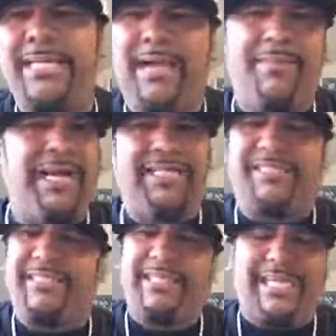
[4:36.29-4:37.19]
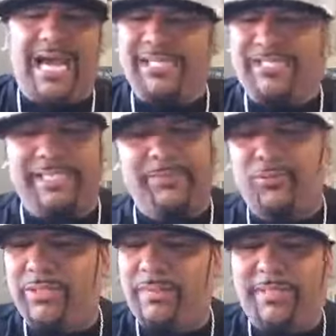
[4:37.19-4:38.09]
I mean, I can see a college team
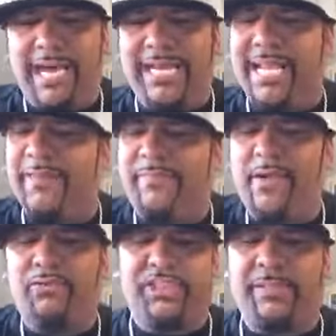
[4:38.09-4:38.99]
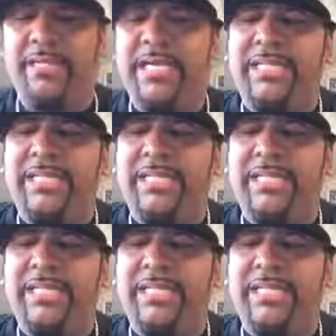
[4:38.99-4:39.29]
doing that, but not an NFL team.